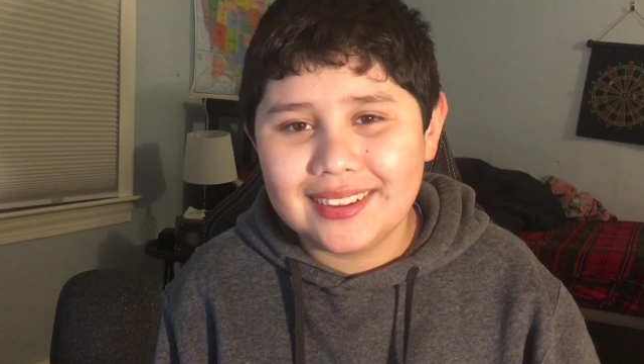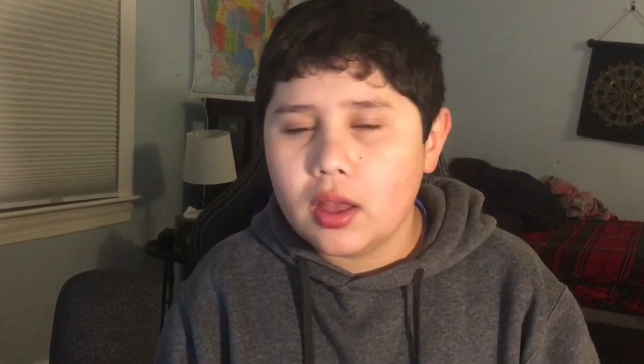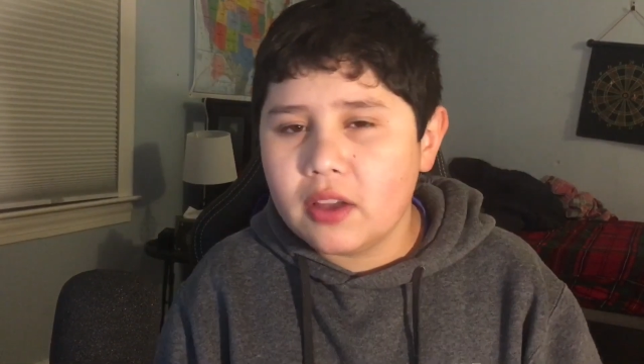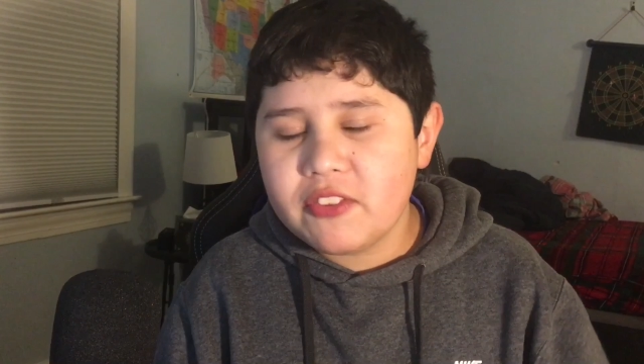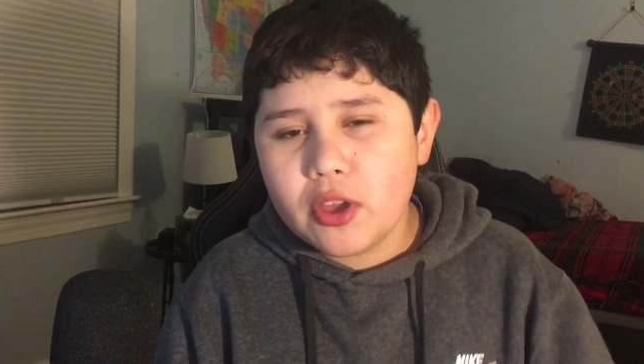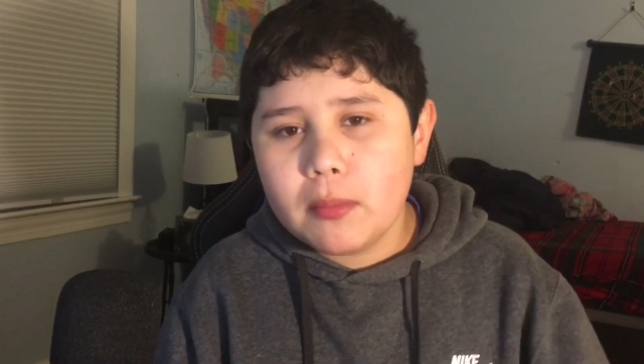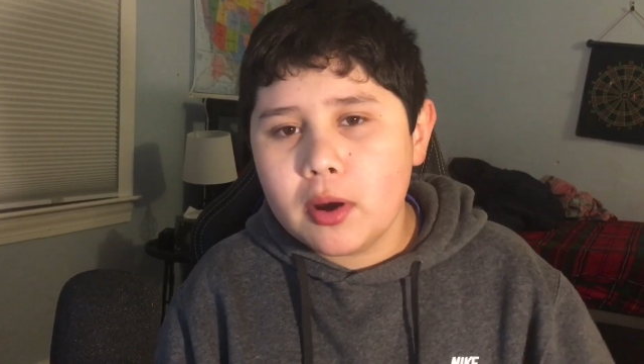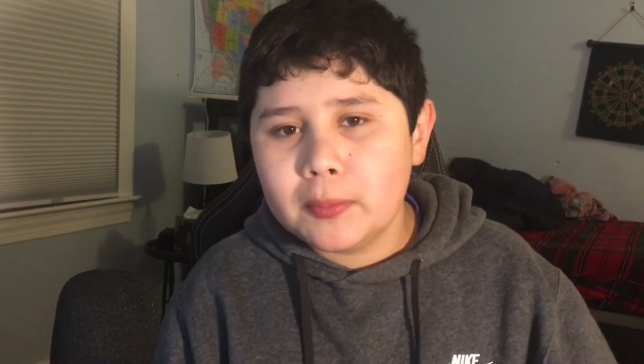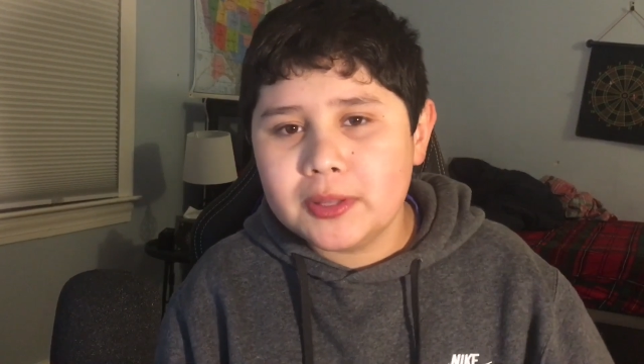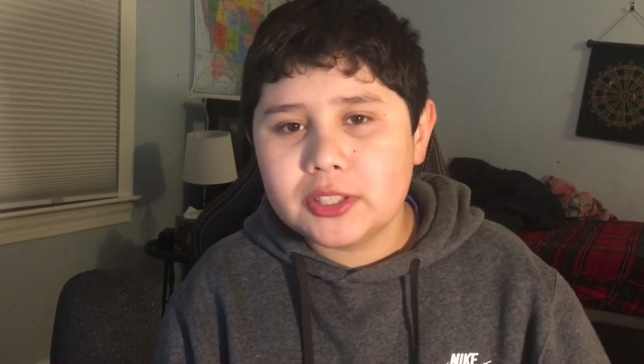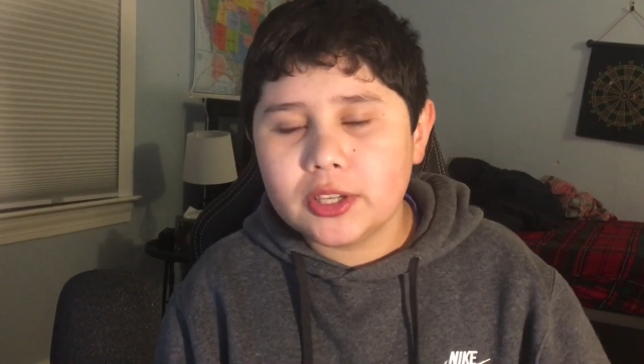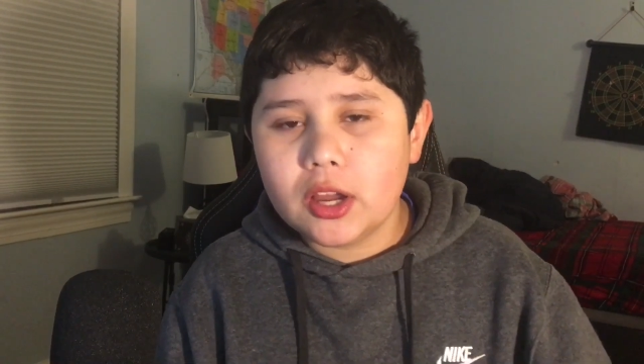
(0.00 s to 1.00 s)
A few
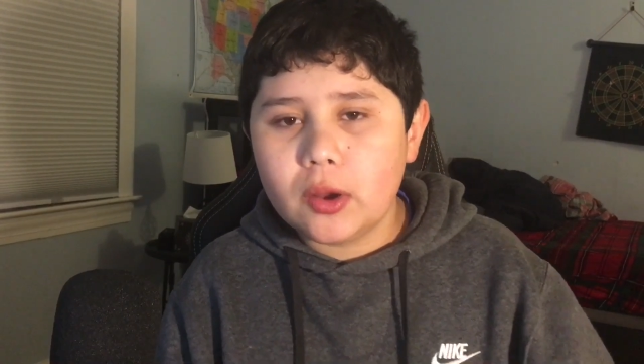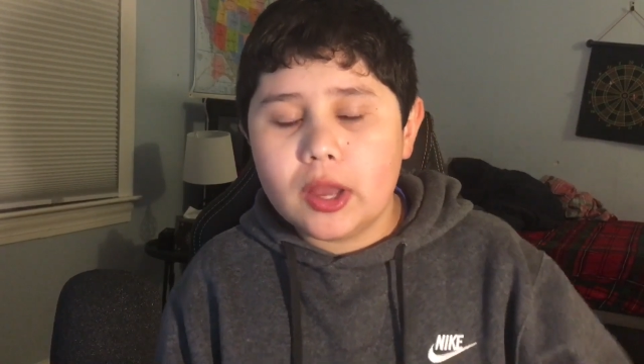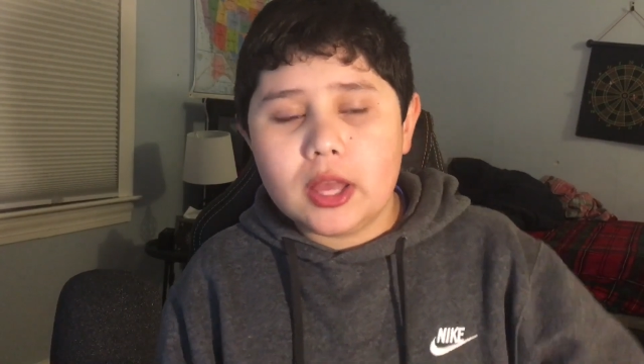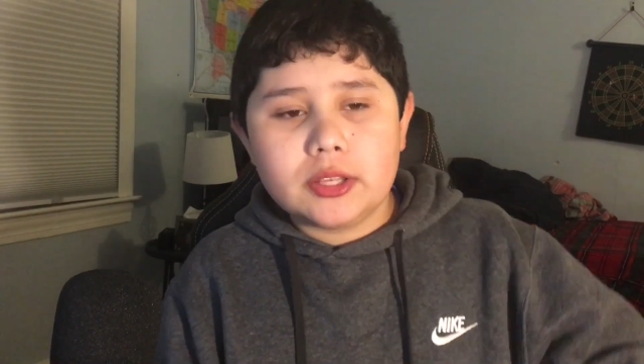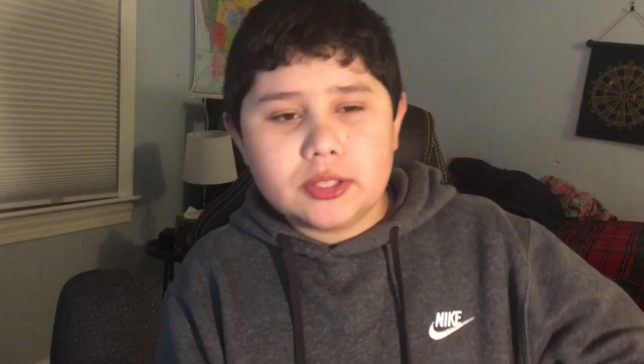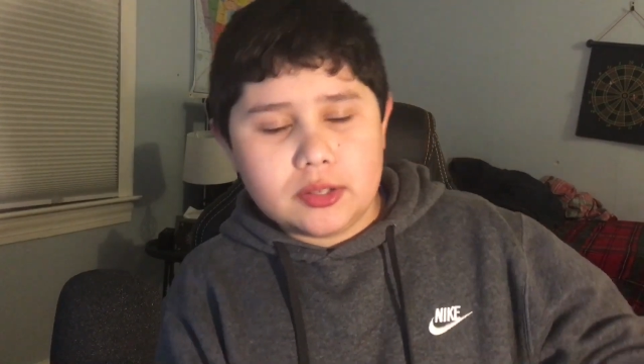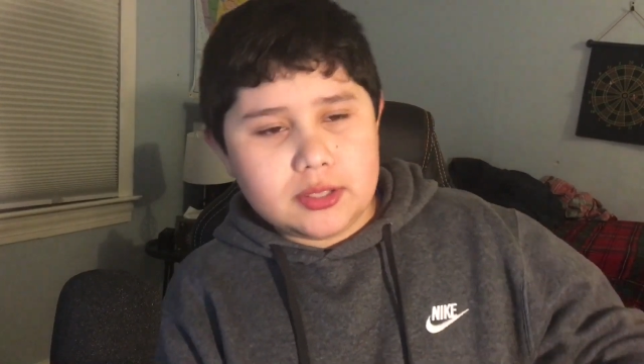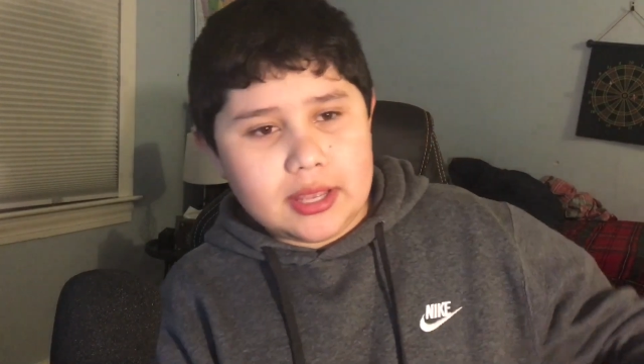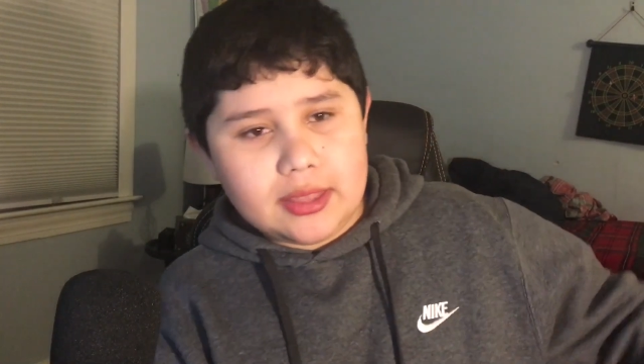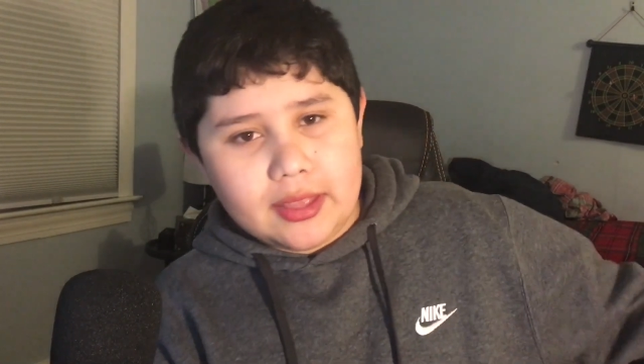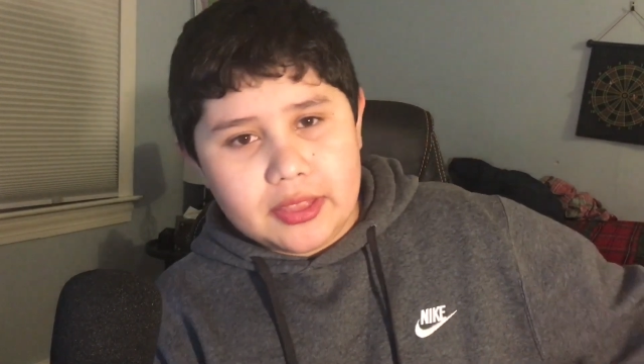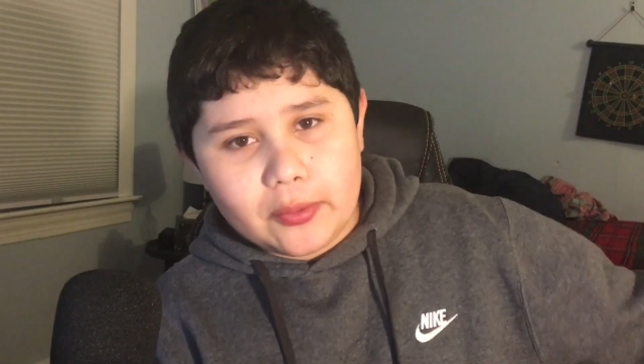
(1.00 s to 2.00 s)
moments ago, I also
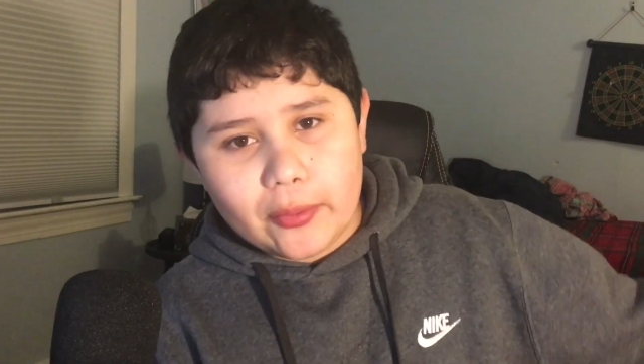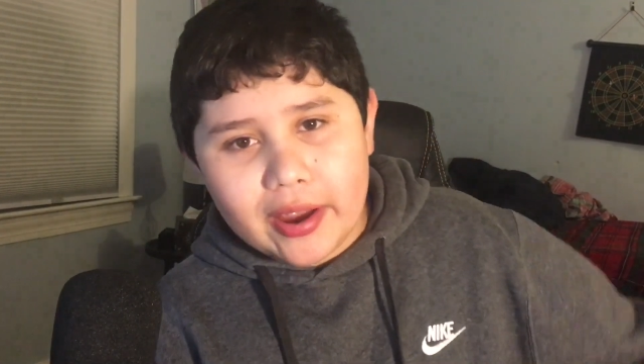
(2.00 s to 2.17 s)
said that they were